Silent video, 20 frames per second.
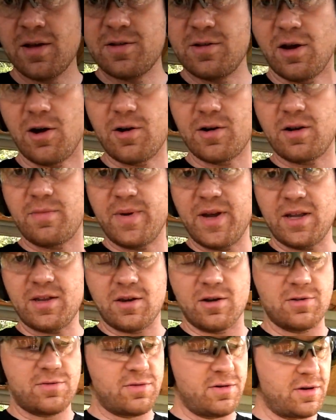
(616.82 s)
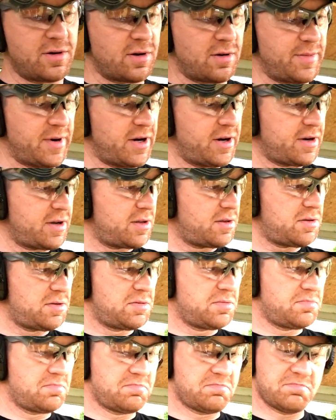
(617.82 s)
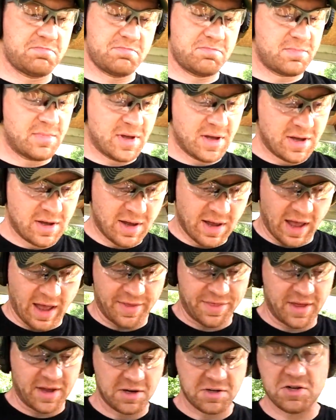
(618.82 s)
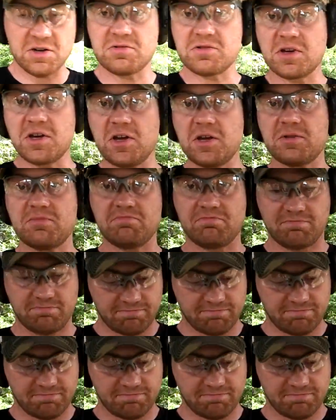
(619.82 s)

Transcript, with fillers: It's hard to beat those Ruger Americans. That thing shoots good.